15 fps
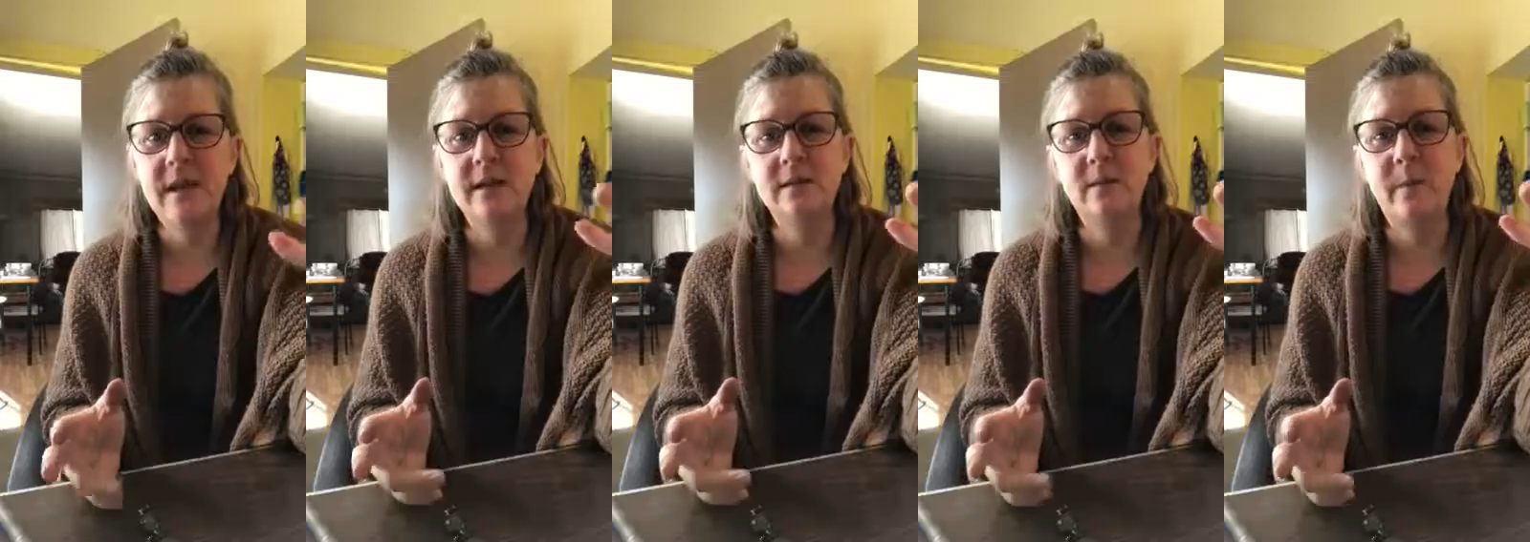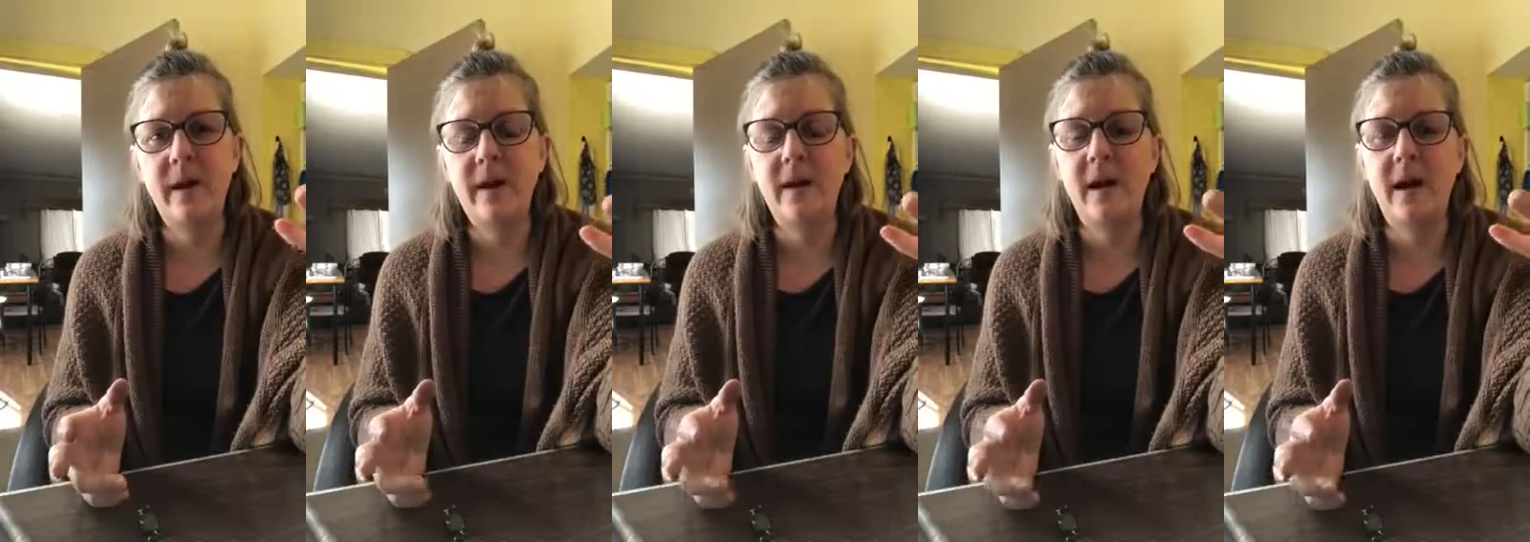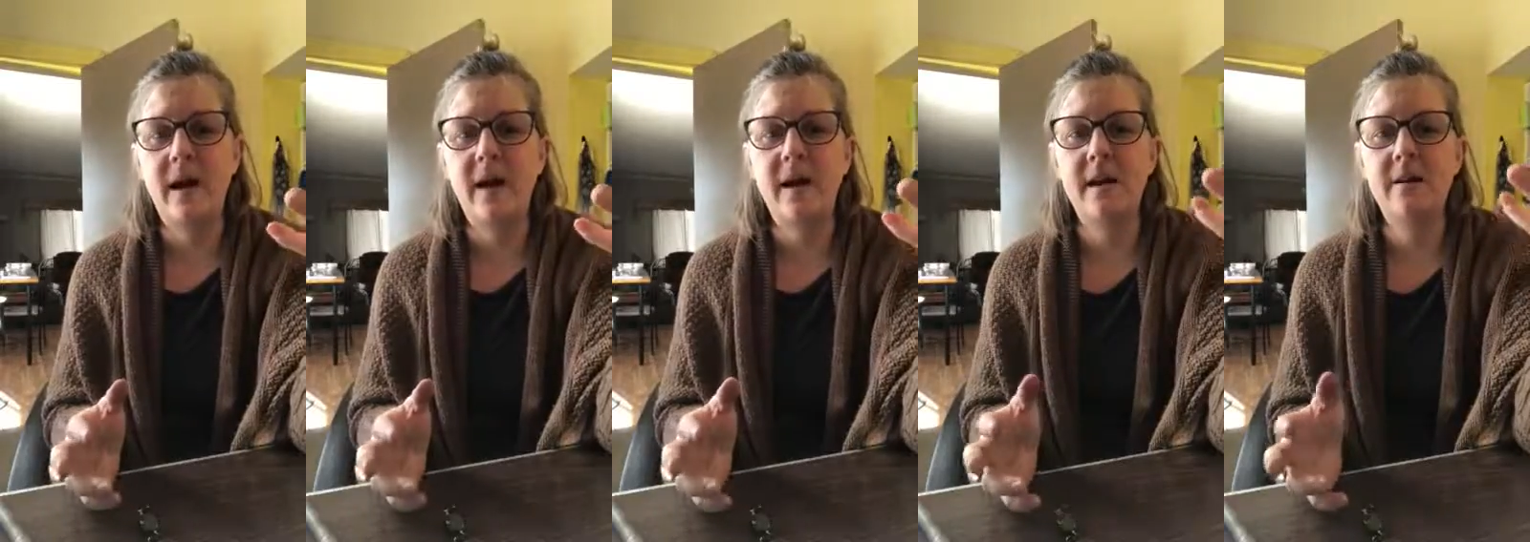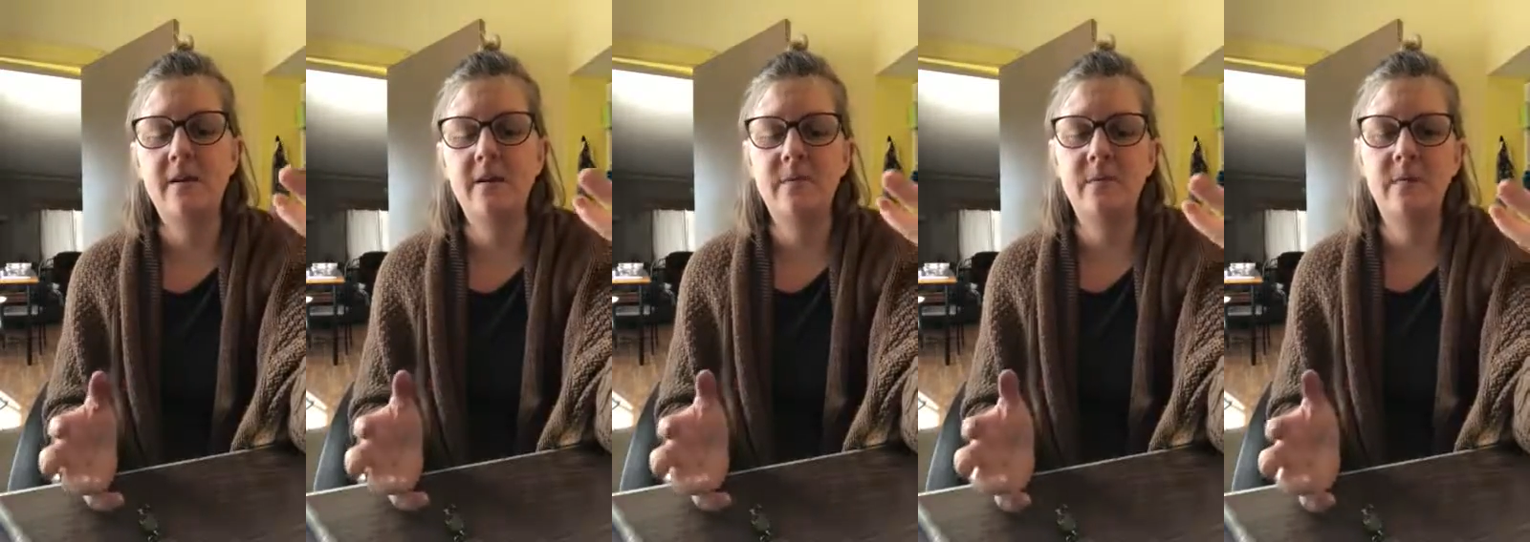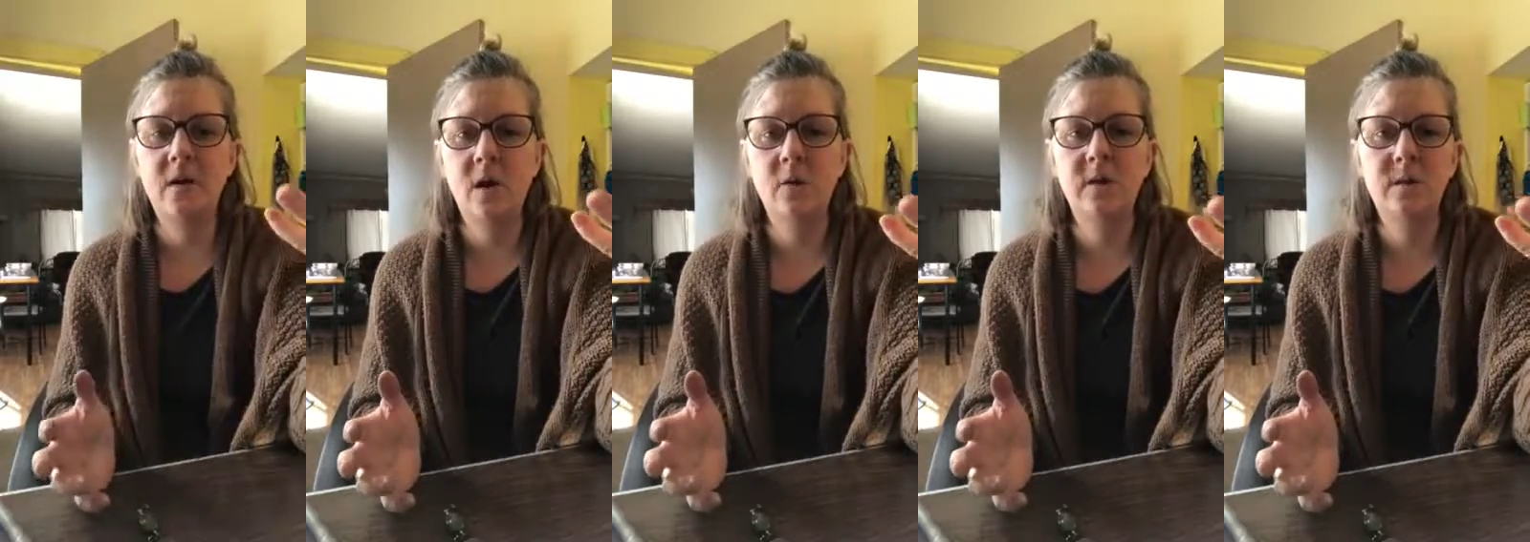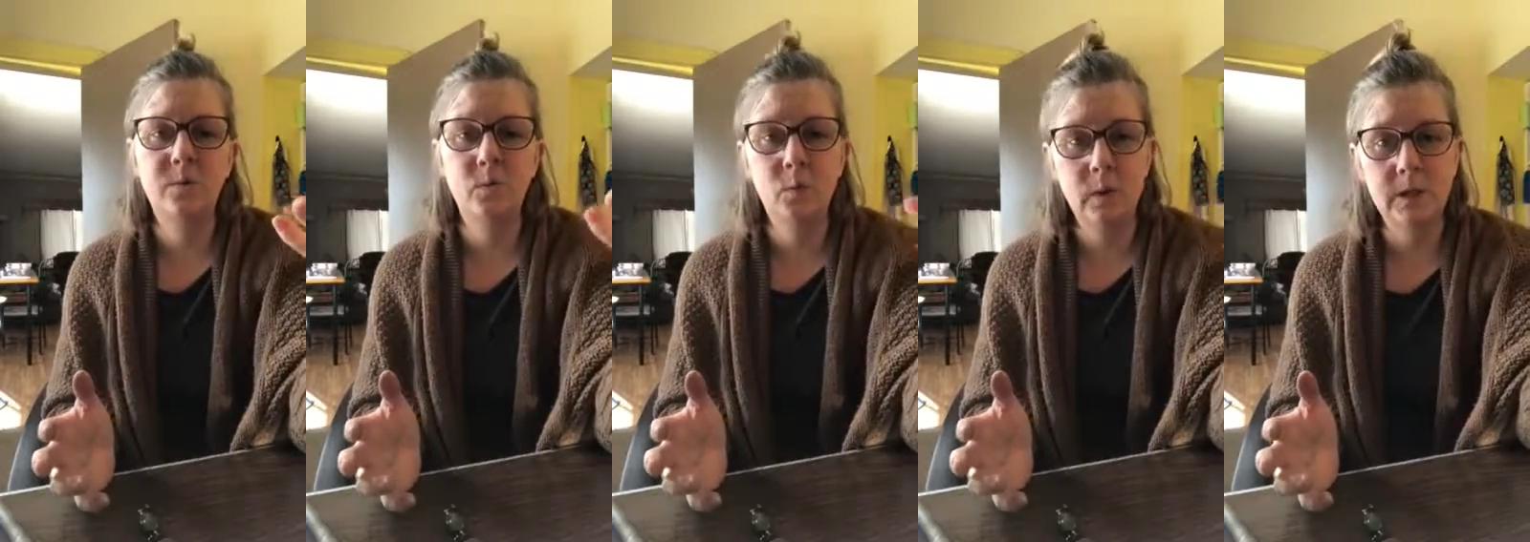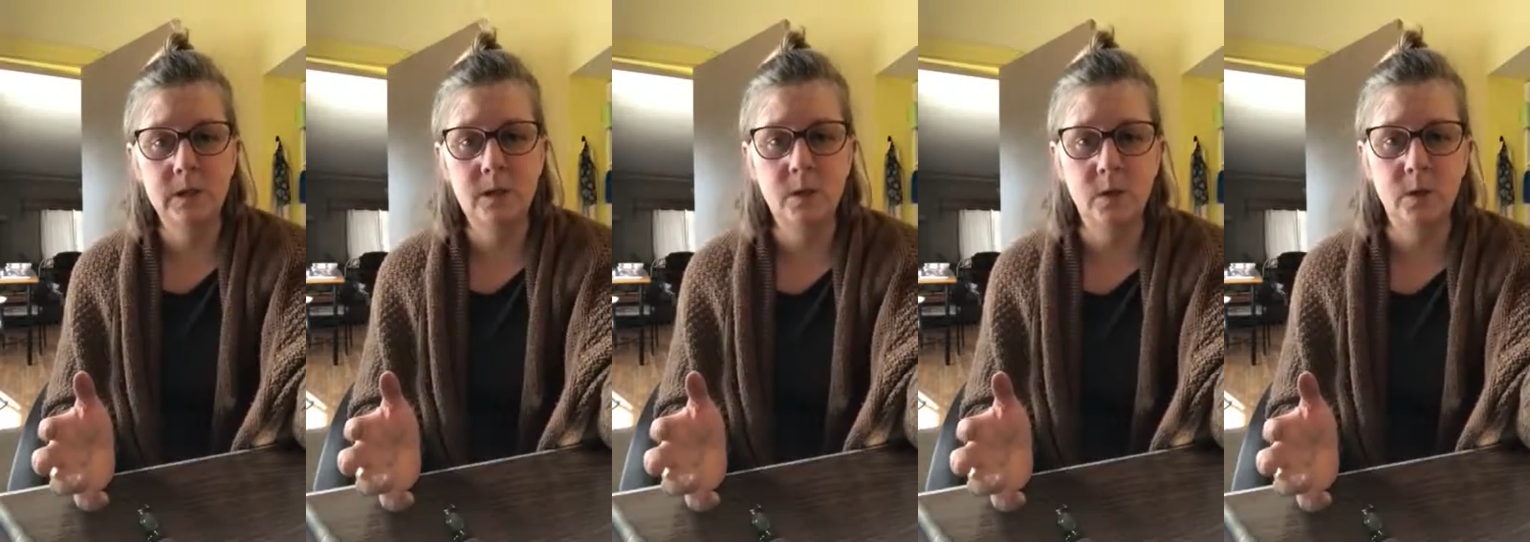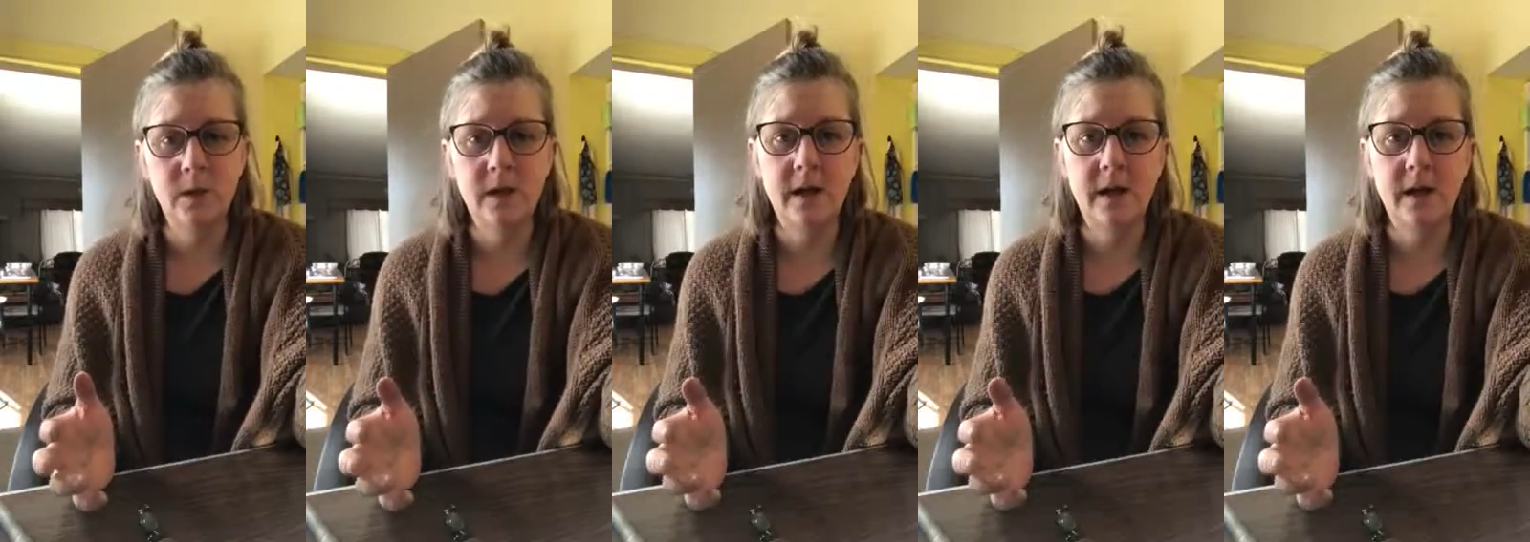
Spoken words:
things, but I know it's really cool,